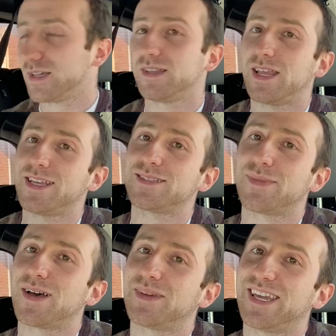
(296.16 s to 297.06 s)
Thanks,
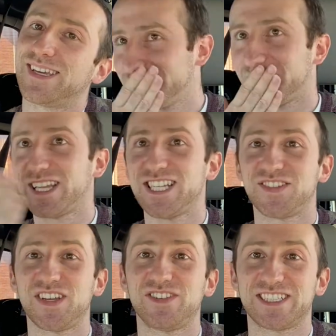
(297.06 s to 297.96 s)
Mommy. Least
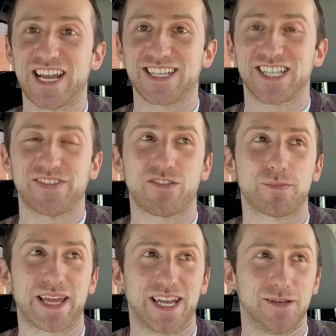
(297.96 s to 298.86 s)
favorite dance I've ever
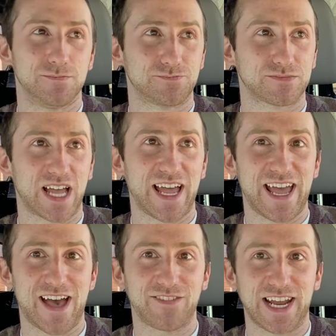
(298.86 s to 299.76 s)
been in. I
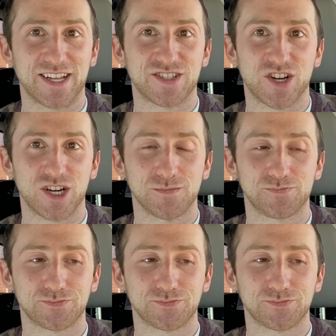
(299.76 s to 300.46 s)
have an answer.